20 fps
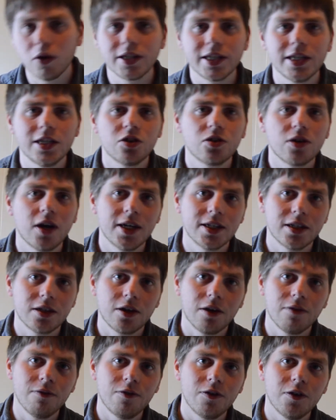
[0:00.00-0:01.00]
is he trying to
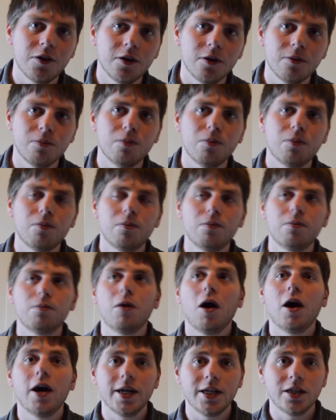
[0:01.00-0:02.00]
confirm
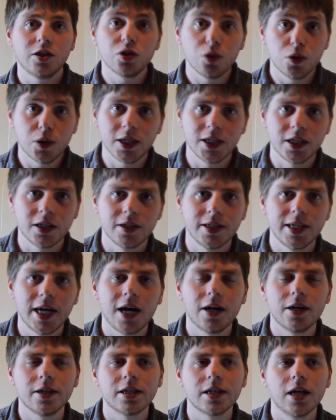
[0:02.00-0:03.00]
by talking to
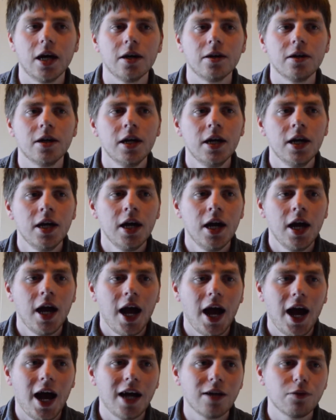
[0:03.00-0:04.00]
Naruto?
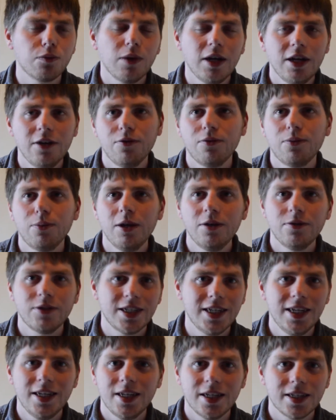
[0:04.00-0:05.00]
And we've
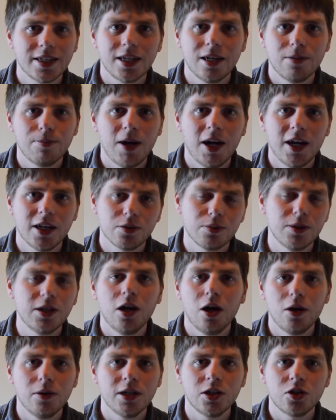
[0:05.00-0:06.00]
seen this in the past. We
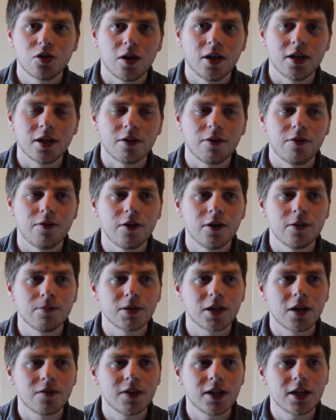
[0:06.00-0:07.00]
know he's trying to confirm
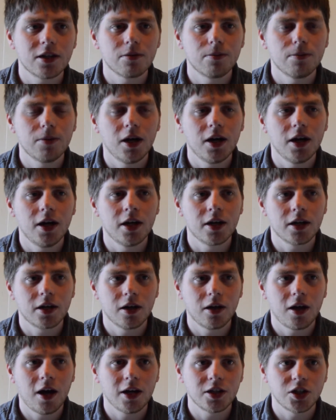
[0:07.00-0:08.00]
something, but
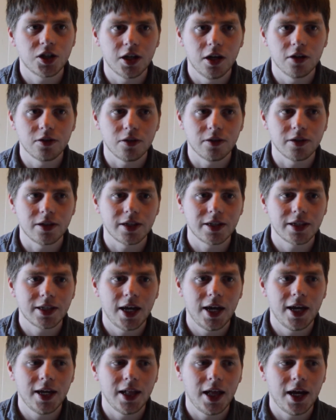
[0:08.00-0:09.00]
Kakashi goes on to
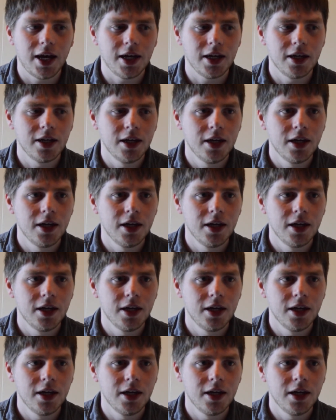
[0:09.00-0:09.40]
say that